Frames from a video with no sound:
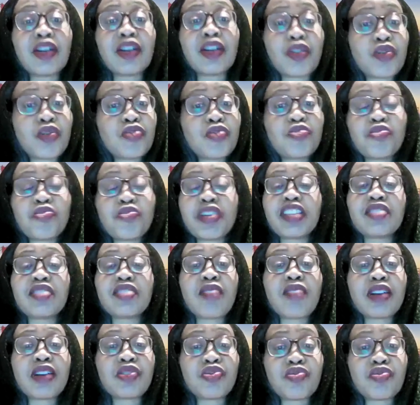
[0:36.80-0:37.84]
a good way
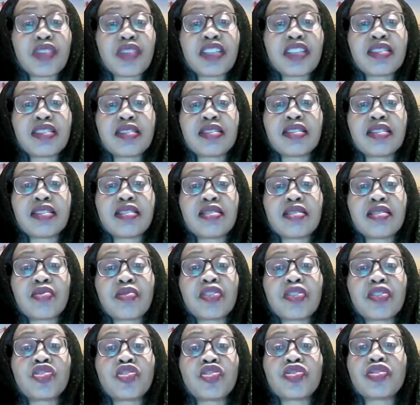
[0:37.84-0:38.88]
to address this
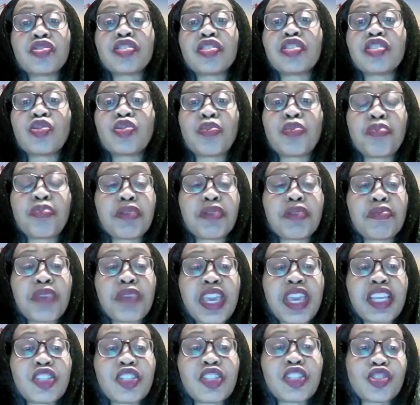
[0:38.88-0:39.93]
question is to
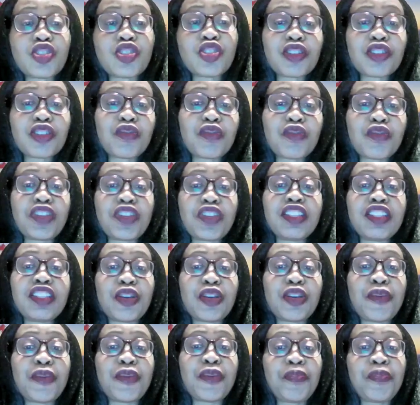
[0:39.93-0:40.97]
prepare a short
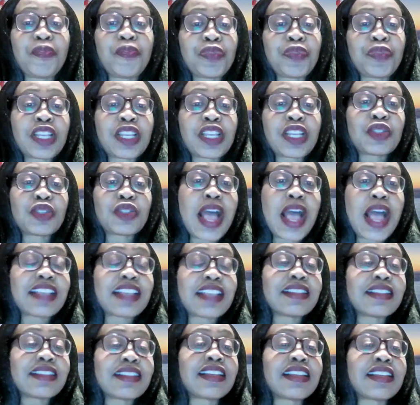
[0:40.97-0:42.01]
video to
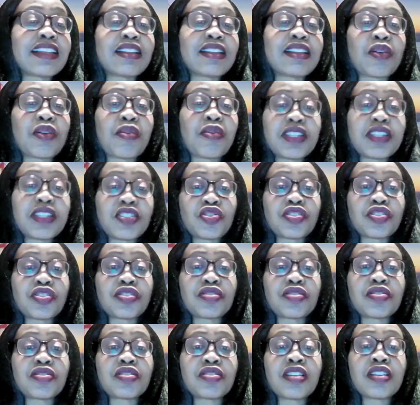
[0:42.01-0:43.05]
answer the
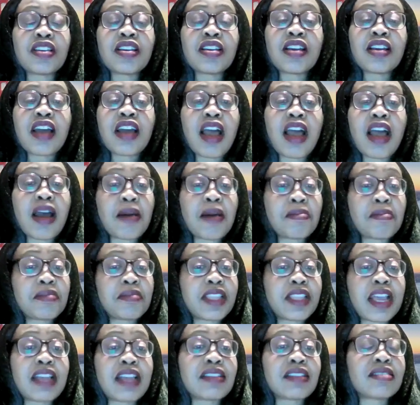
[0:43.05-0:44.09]
questions
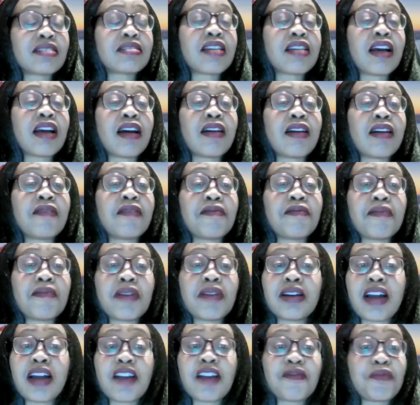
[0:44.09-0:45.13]
that
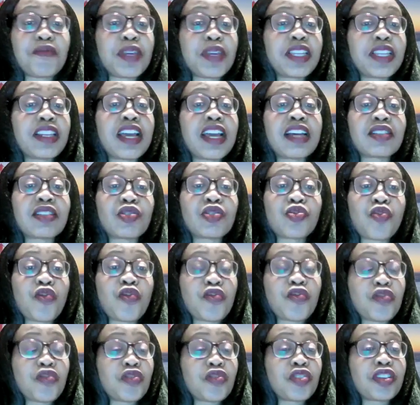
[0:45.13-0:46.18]
have been asked
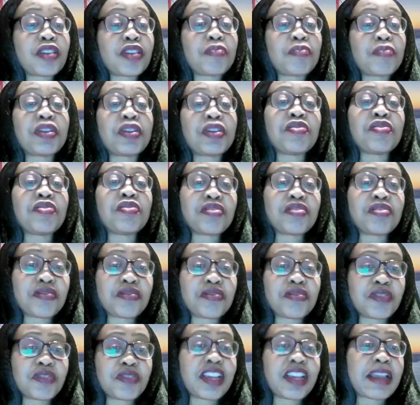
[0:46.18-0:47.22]
over a period
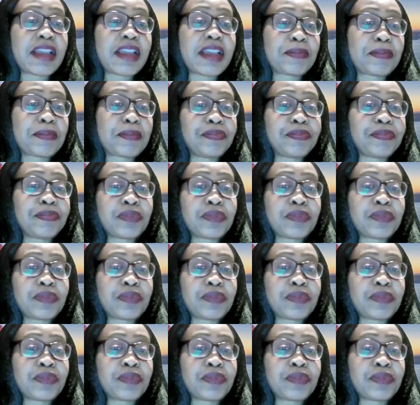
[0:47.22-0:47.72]
of time.